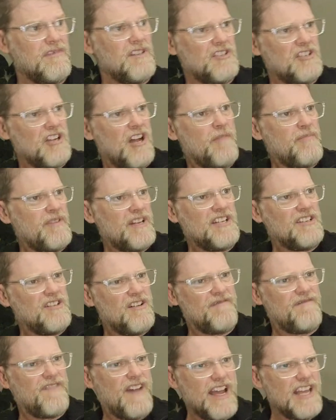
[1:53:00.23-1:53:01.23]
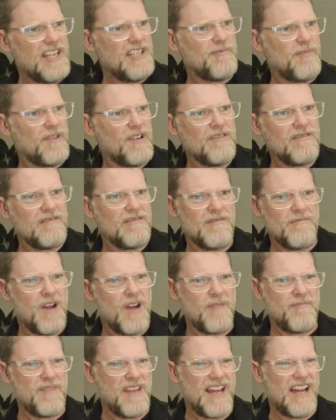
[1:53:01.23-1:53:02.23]
type it in on Facebook, it
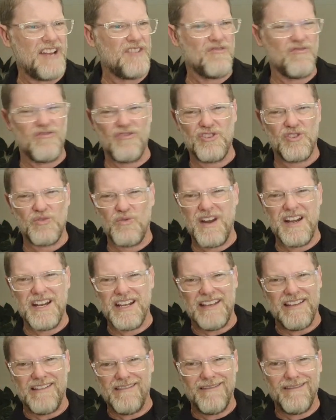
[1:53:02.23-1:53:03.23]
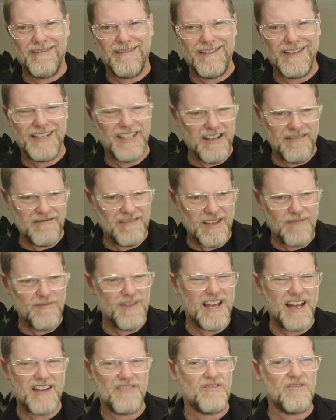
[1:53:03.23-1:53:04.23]
might be 120. You know, give me
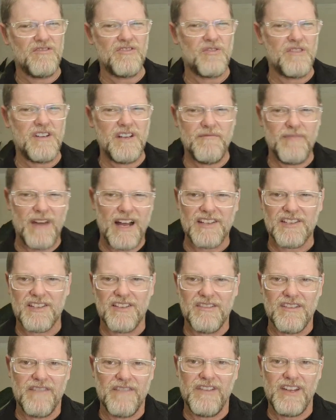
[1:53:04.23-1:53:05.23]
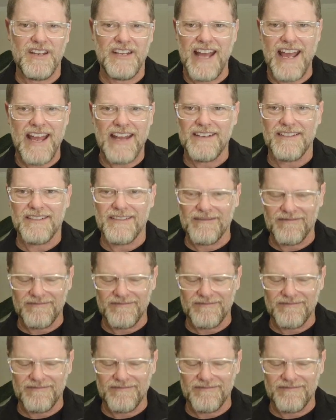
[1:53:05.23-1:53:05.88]
120 bucks, I'll give you an ad.